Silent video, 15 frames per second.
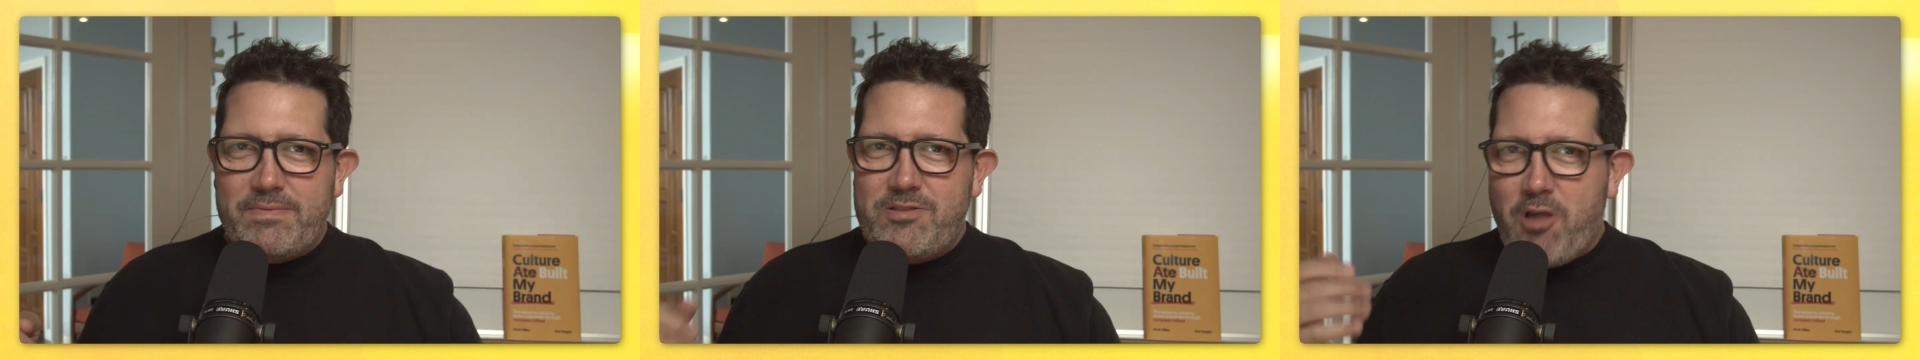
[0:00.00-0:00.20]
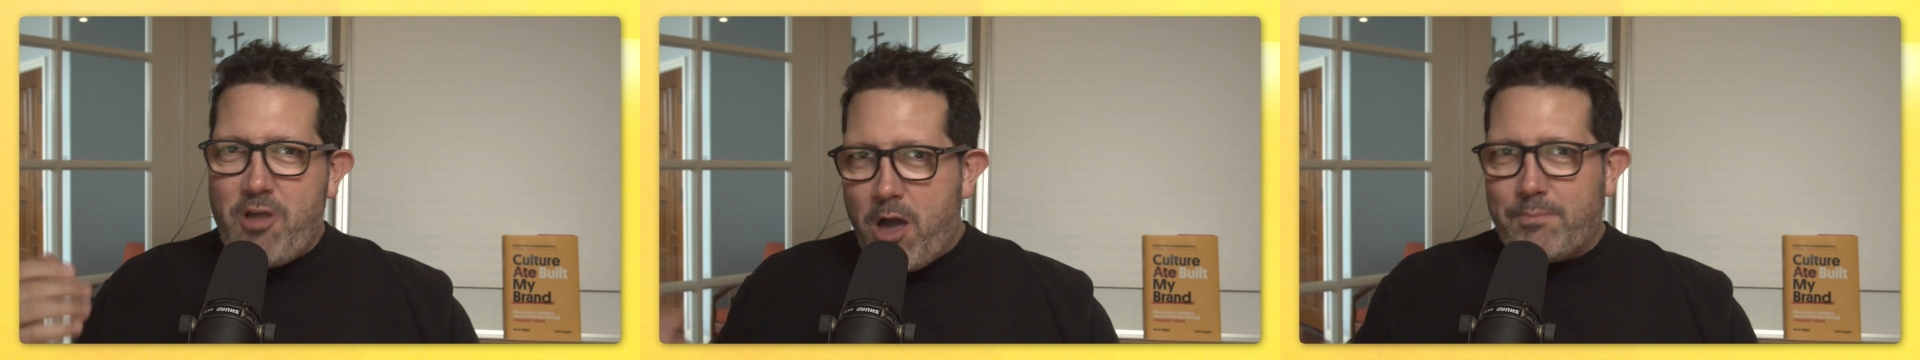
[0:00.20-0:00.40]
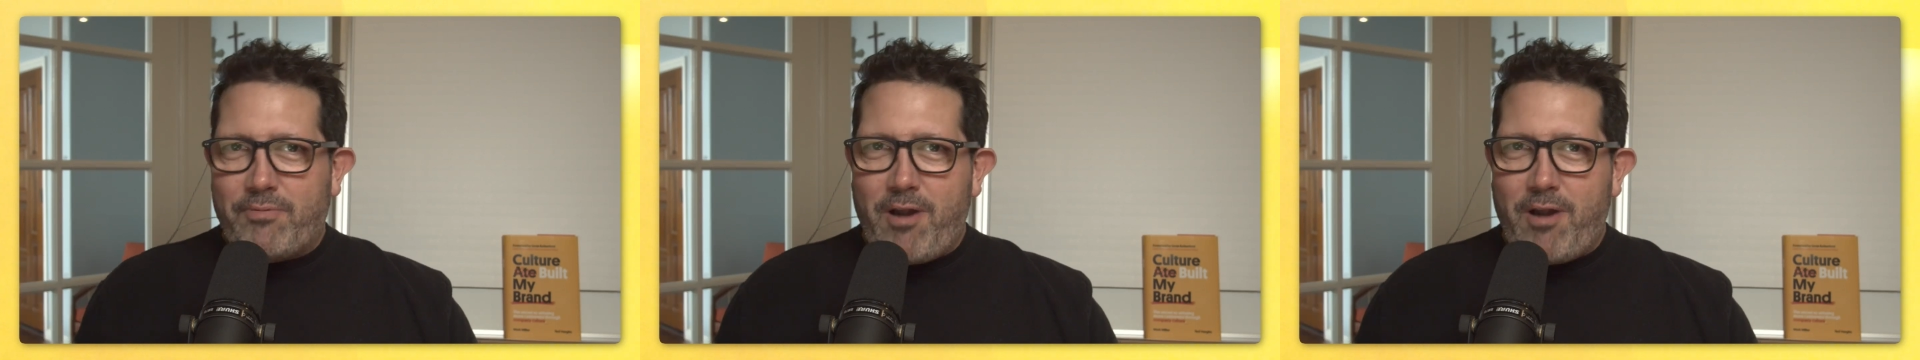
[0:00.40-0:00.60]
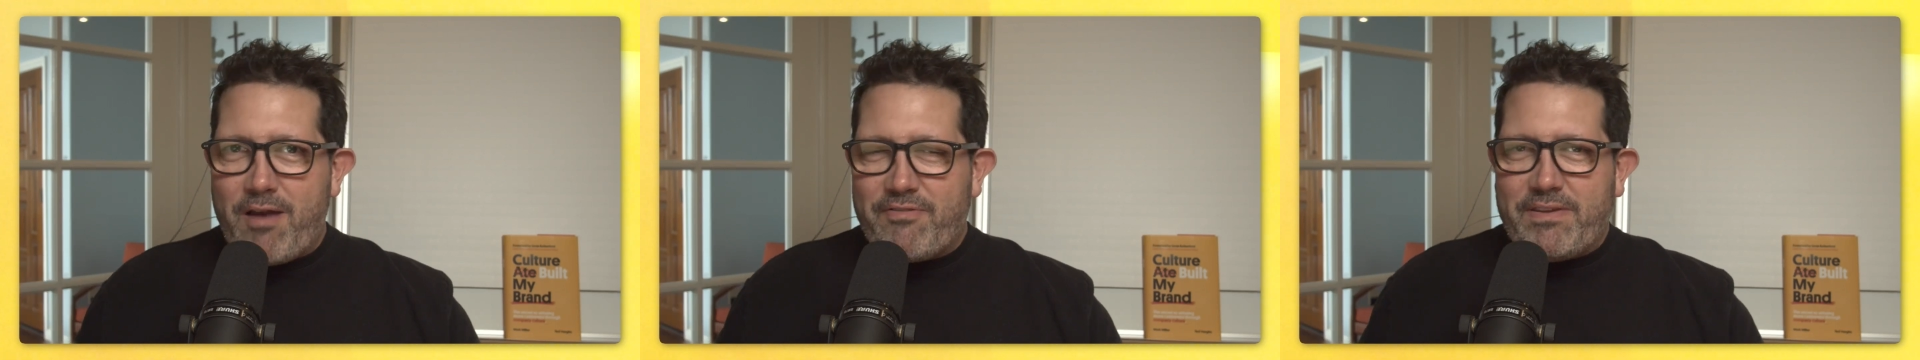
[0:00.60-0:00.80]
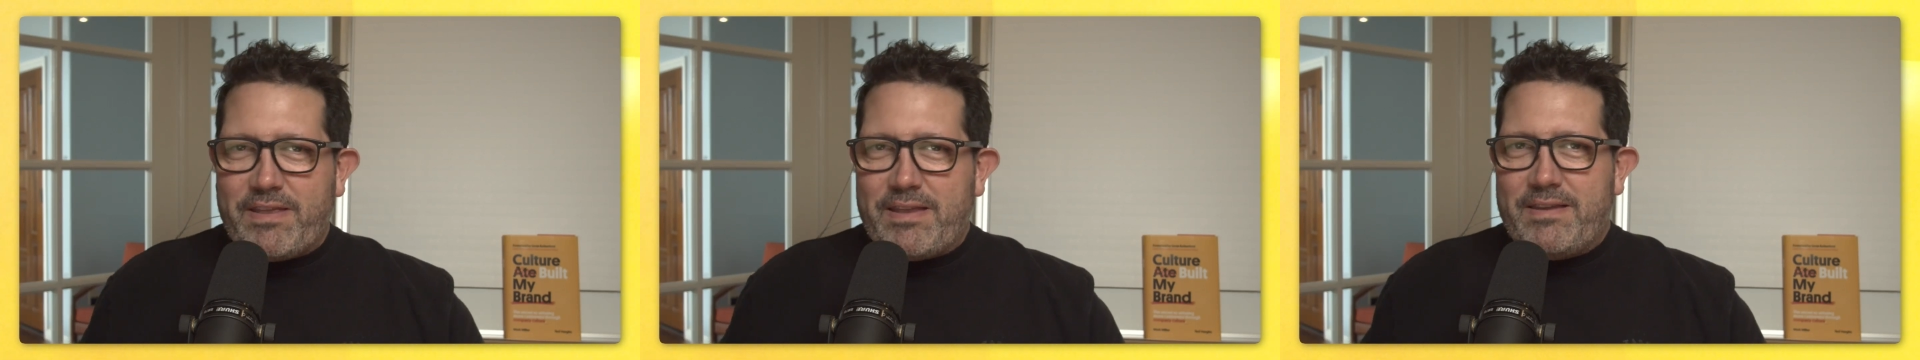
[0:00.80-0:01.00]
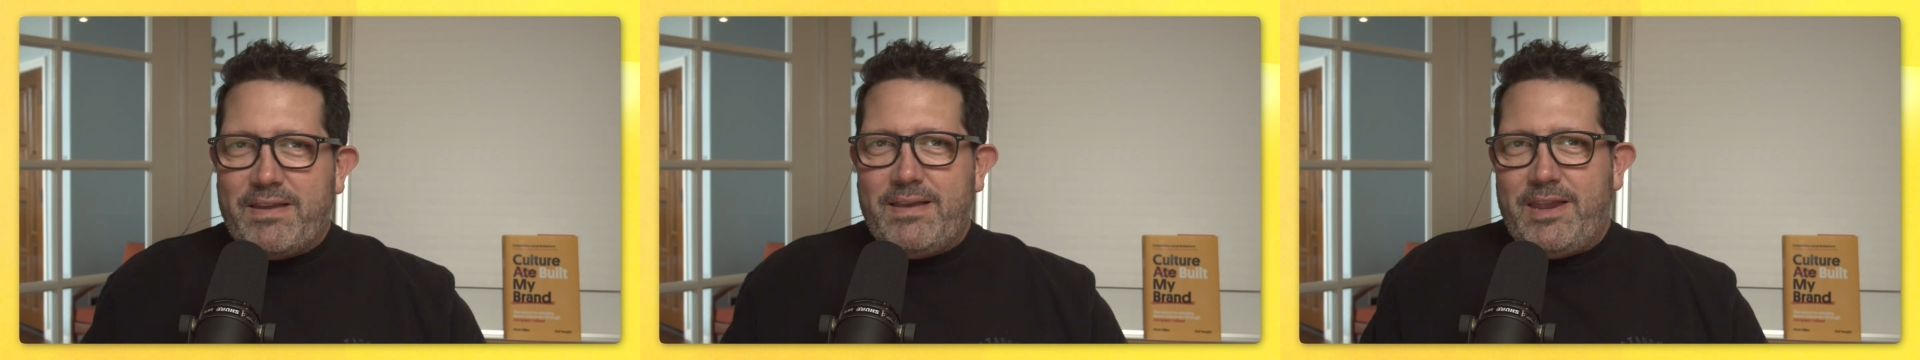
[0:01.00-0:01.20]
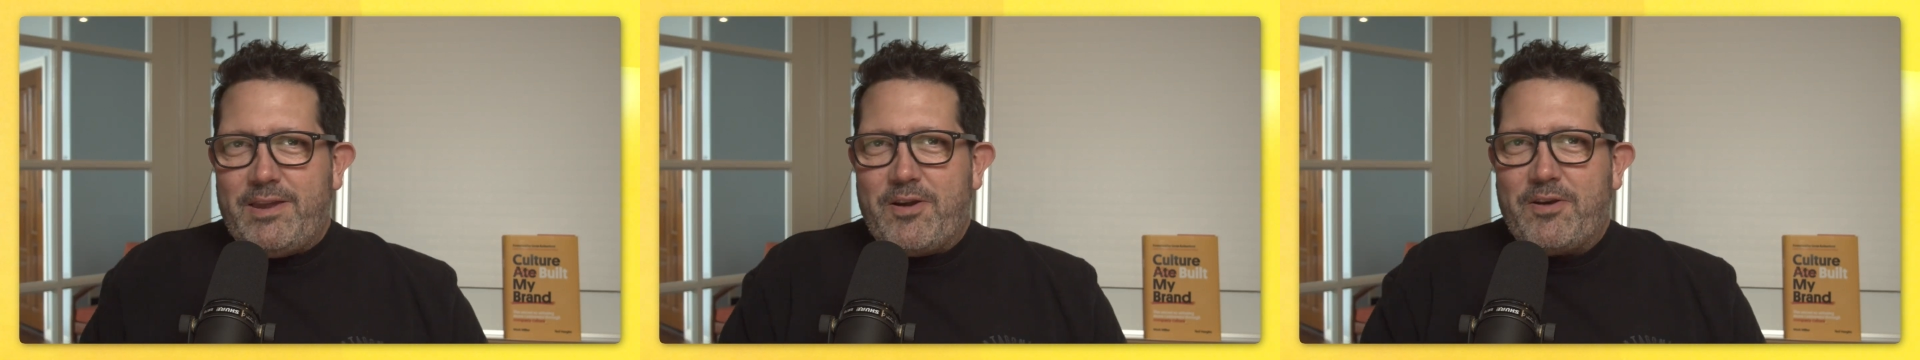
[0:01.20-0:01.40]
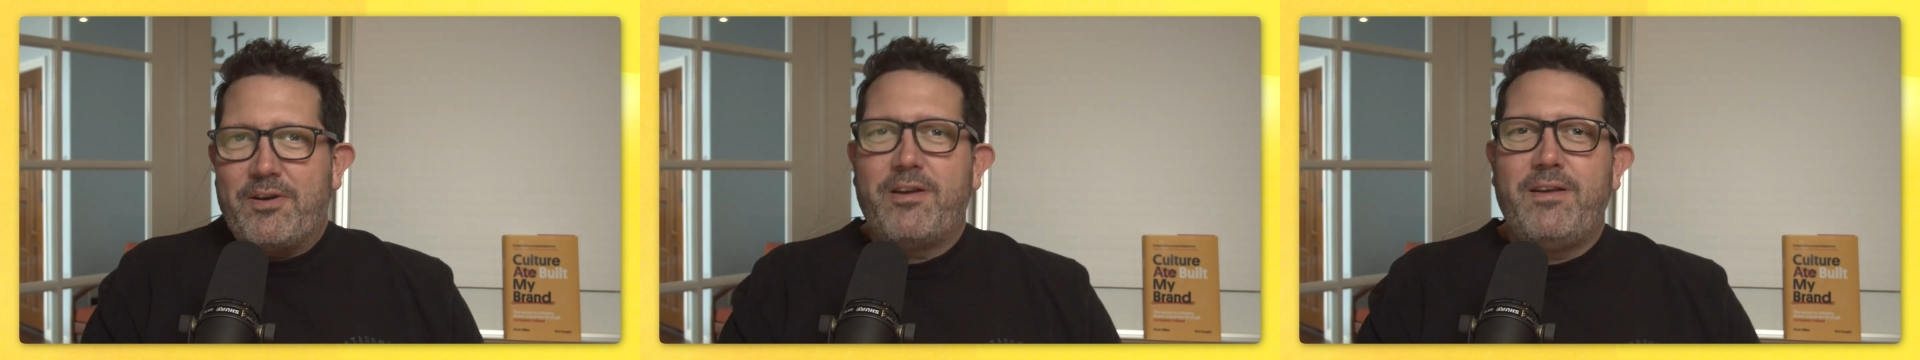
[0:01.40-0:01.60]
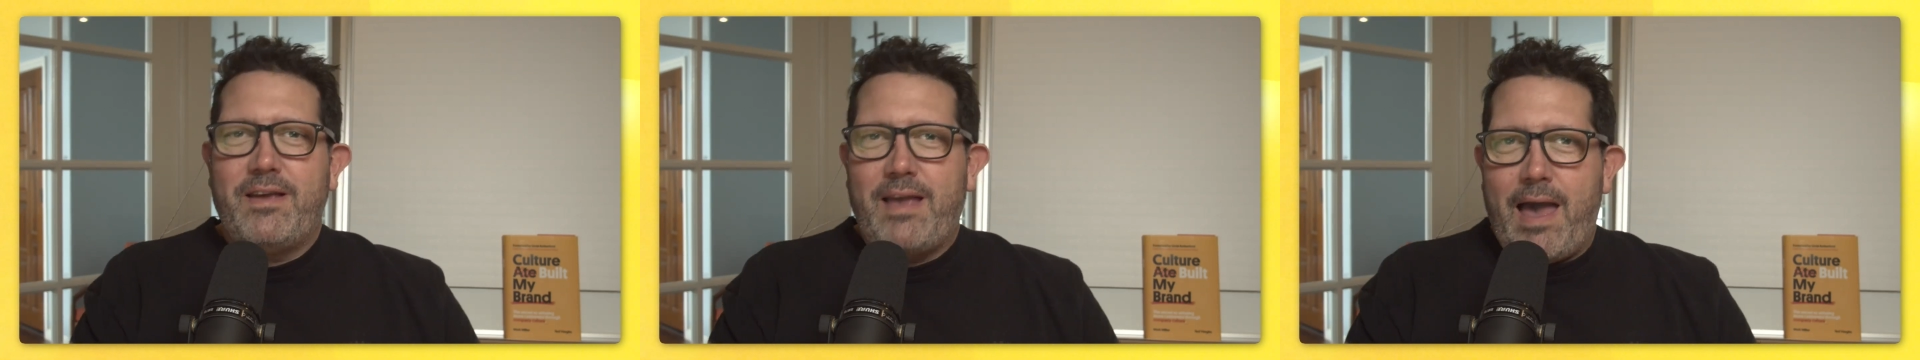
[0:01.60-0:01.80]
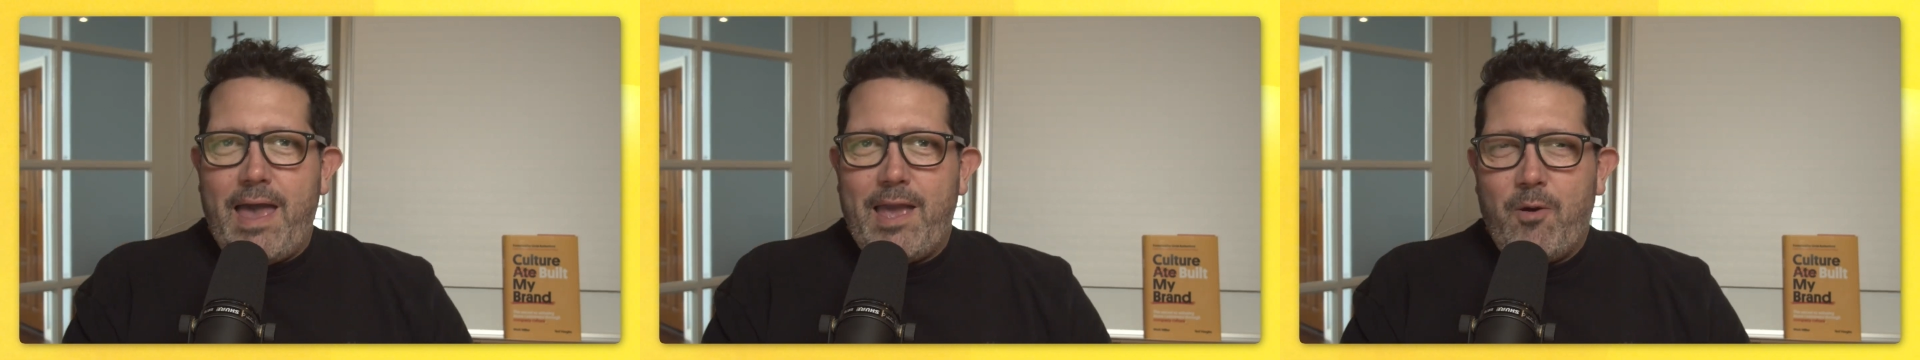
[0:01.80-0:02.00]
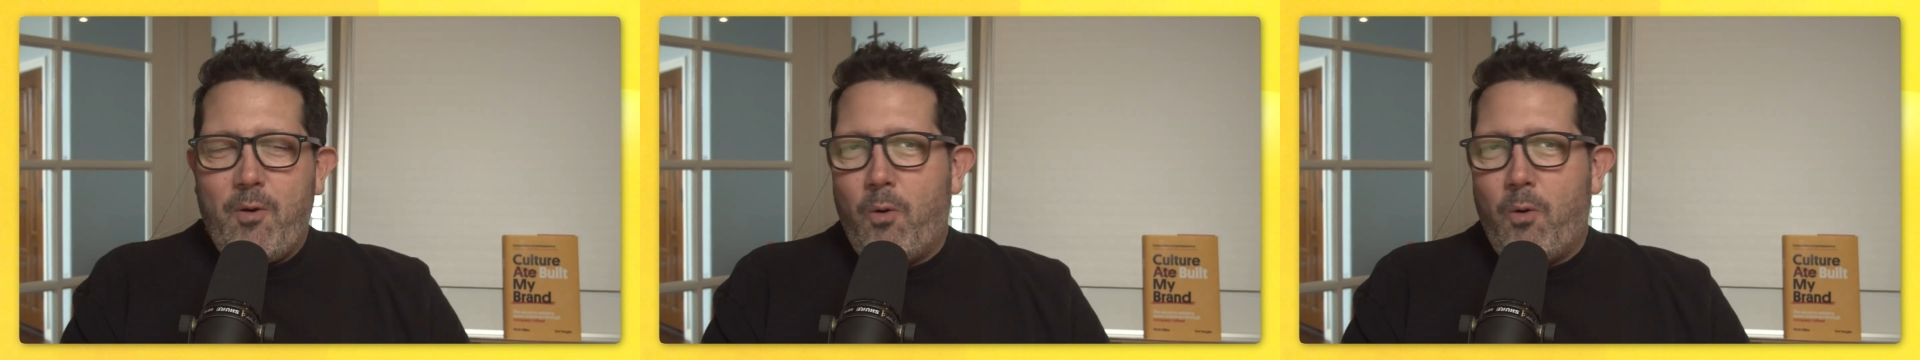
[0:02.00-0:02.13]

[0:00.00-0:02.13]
nonprofit, guy?